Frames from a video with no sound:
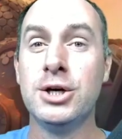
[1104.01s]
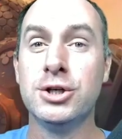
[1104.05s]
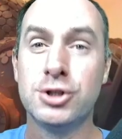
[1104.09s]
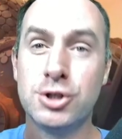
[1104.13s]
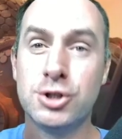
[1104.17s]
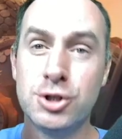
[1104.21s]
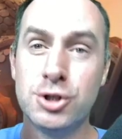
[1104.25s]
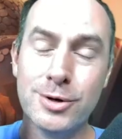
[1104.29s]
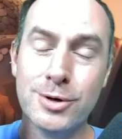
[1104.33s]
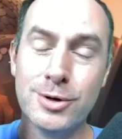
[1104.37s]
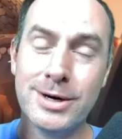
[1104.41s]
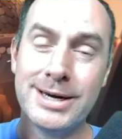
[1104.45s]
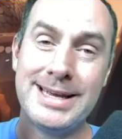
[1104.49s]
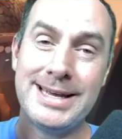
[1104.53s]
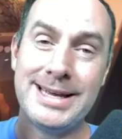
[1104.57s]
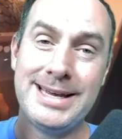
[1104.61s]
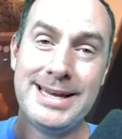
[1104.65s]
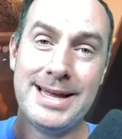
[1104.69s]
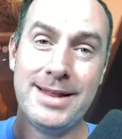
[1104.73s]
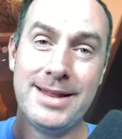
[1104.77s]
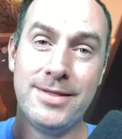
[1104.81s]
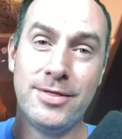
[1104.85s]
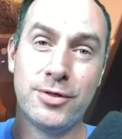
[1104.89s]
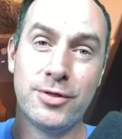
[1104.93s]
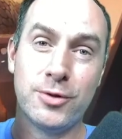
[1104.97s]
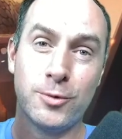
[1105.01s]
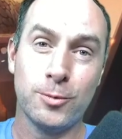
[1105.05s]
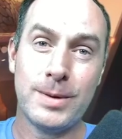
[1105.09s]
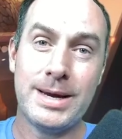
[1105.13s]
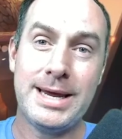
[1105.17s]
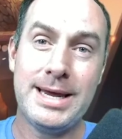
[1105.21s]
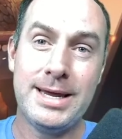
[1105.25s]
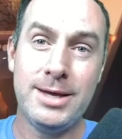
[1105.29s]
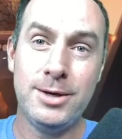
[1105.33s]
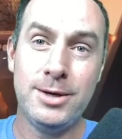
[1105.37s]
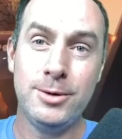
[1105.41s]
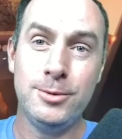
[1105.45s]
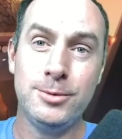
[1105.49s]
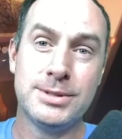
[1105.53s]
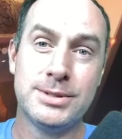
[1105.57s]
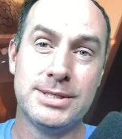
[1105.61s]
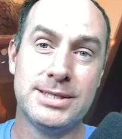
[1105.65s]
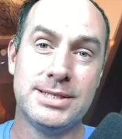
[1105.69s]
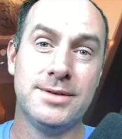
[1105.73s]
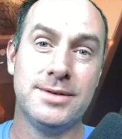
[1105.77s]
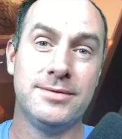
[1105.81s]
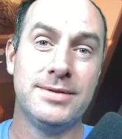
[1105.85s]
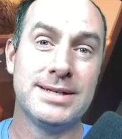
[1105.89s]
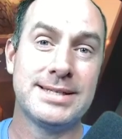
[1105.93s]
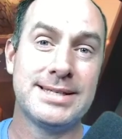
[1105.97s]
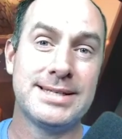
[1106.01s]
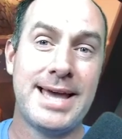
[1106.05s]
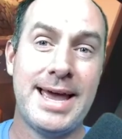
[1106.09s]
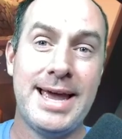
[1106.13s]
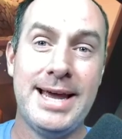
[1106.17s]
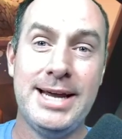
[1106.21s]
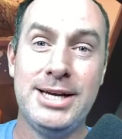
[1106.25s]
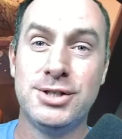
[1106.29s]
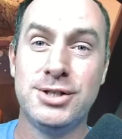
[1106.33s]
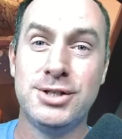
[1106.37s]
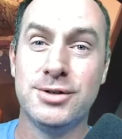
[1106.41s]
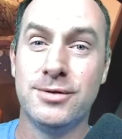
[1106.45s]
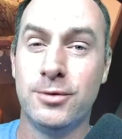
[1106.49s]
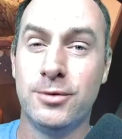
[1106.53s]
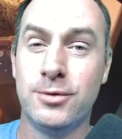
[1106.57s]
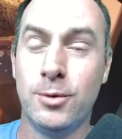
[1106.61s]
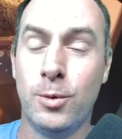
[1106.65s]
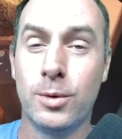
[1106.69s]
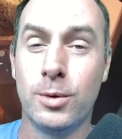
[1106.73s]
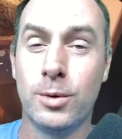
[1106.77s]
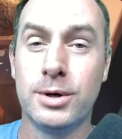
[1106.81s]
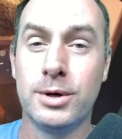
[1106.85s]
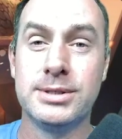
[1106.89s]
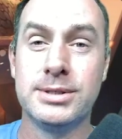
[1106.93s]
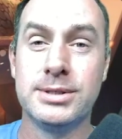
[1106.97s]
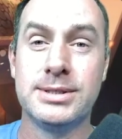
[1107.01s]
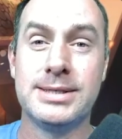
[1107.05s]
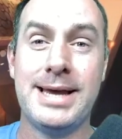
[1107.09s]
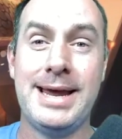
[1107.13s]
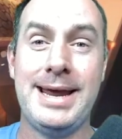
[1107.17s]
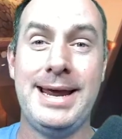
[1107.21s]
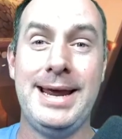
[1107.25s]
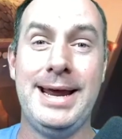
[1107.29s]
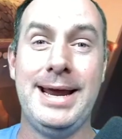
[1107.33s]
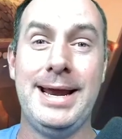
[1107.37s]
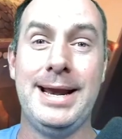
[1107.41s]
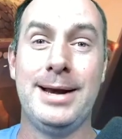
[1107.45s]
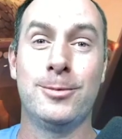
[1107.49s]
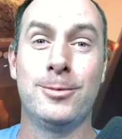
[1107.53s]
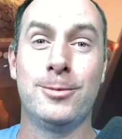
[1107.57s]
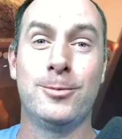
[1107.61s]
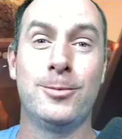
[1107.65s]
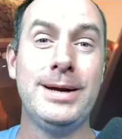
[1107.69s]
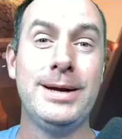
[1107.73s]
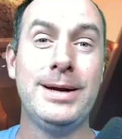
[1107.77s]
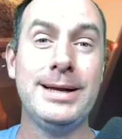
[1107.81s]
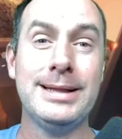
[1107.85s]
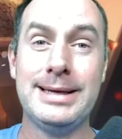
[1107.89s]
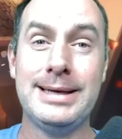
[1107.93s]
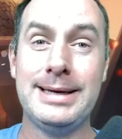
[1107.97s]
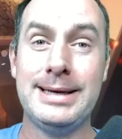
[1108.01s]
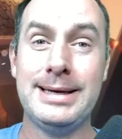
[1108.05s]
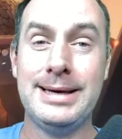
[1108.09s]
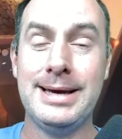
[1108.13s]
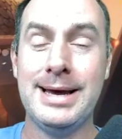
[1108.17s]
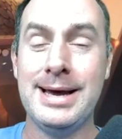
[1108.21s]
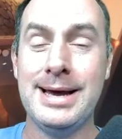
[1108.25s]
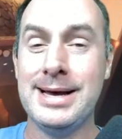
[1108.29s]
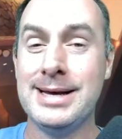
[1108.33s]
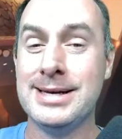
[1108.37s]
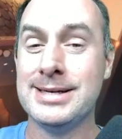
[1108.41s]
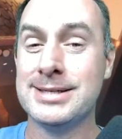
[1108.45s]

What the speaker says: So you're going to get 3 uses of this Cage of Thorns and really